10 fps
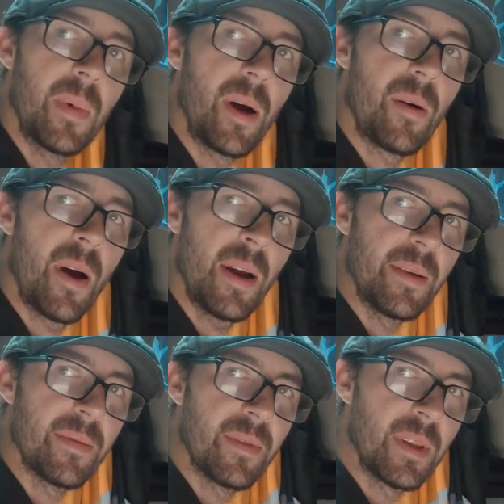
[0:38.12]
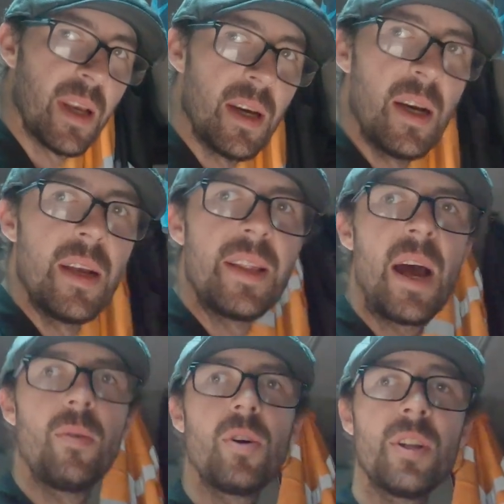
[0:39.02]
All right.
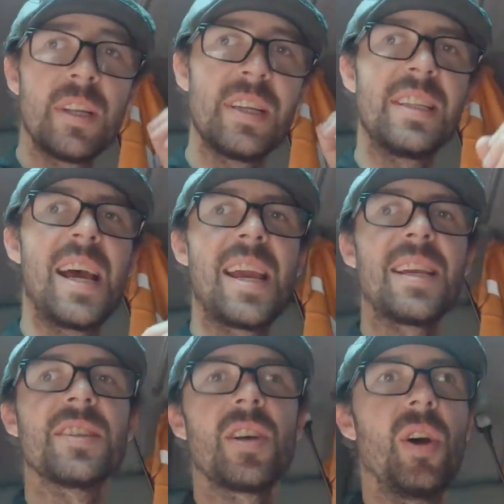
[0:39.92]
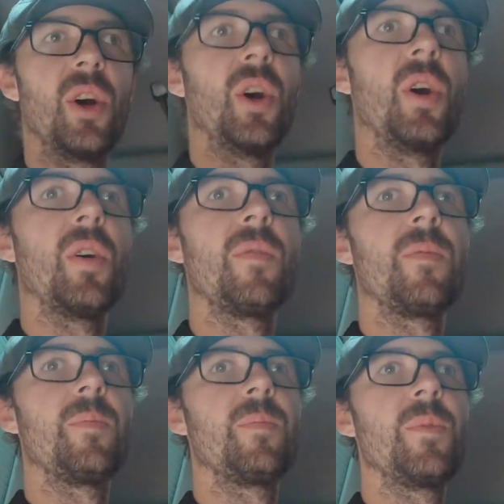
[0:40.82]
Now, gone are the days of
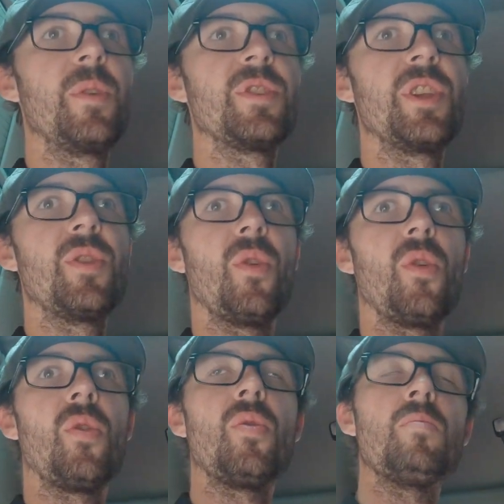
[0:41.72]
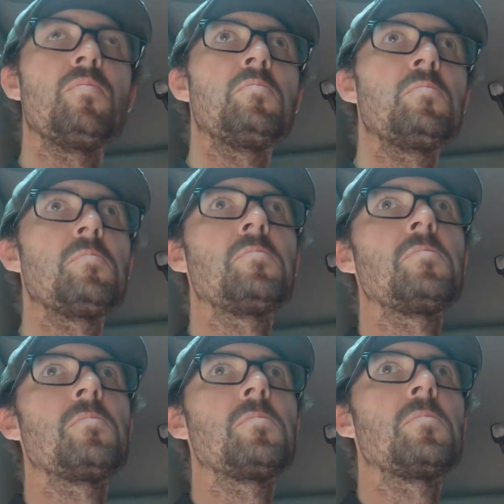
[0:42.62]
using your
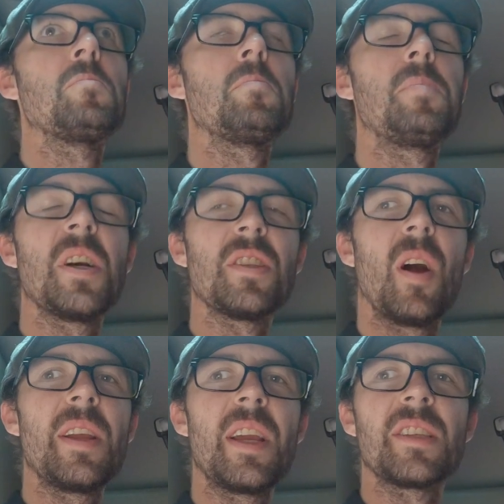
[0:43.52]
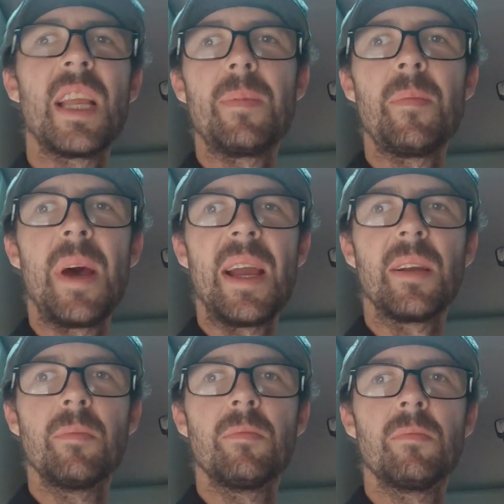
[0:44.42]
Buzz Lightyear sleeping bag
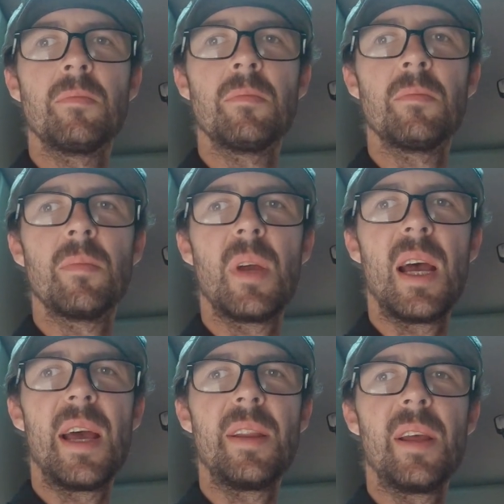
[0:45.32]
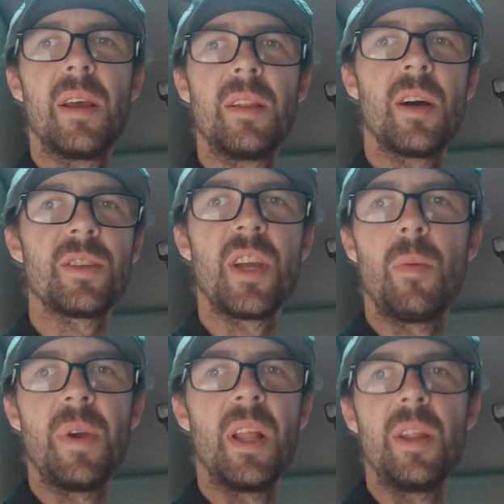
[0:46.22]
and a nasty
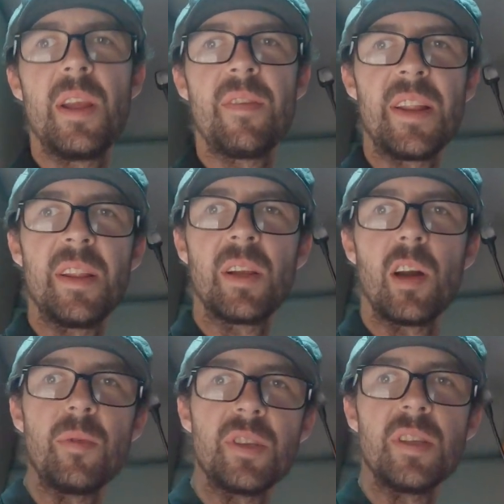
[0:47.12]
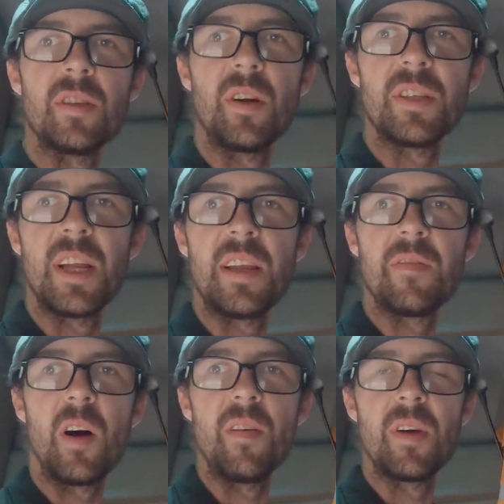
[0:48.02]
old pillow that you've had in the cupboard since
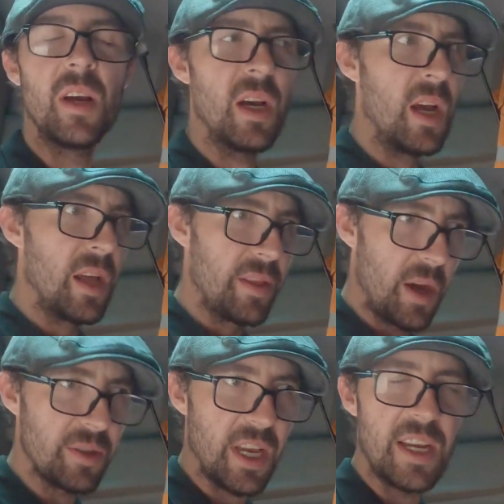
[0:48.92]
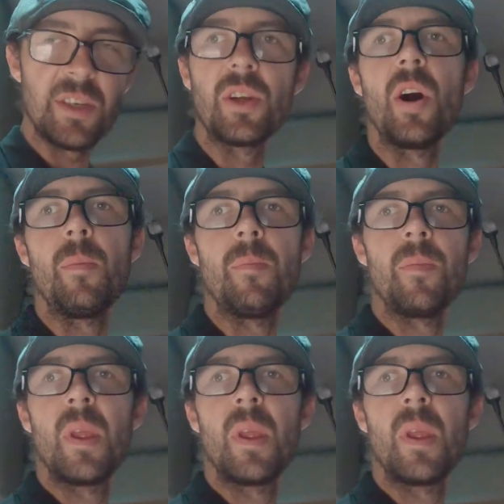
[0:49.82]
1985. Those days are gone.